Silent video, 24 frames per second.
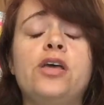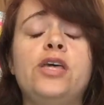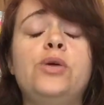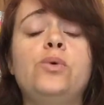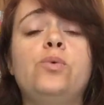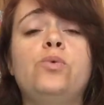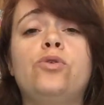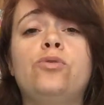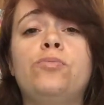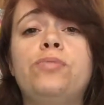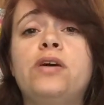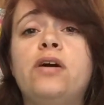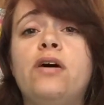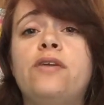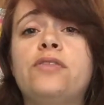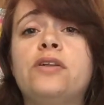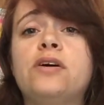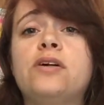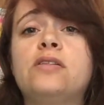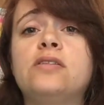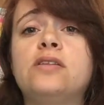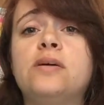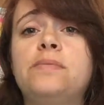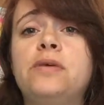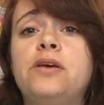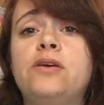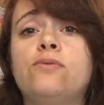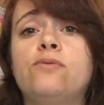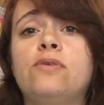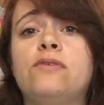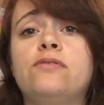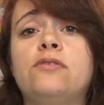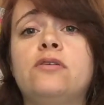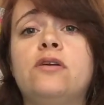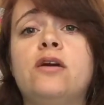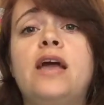You will be on the Columbia
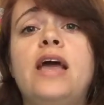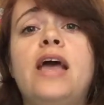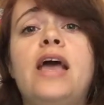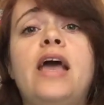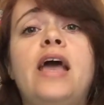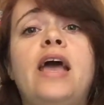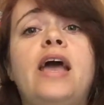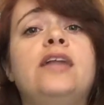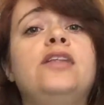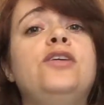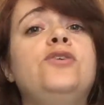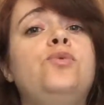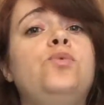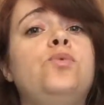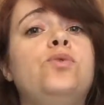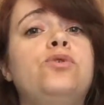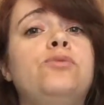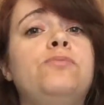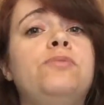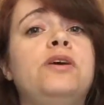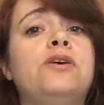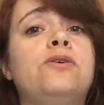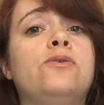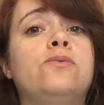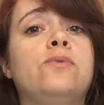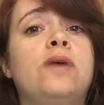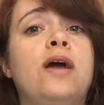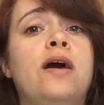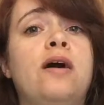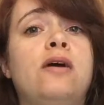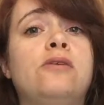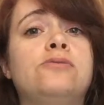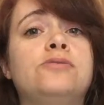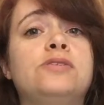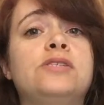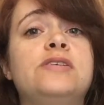River and you will be
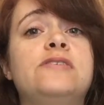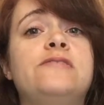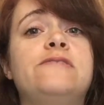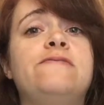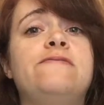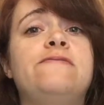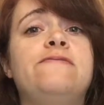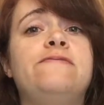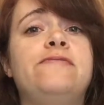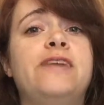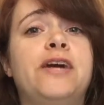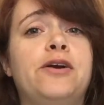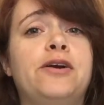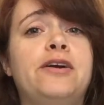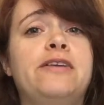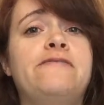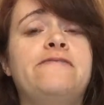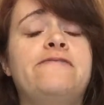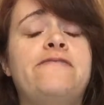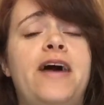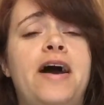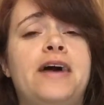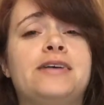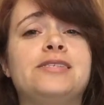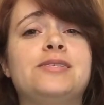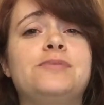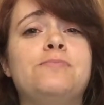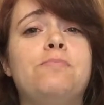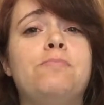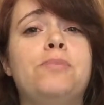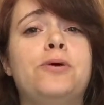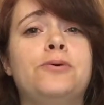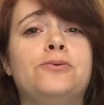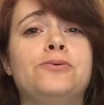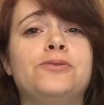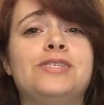around very
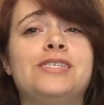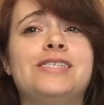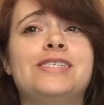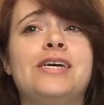fast boats.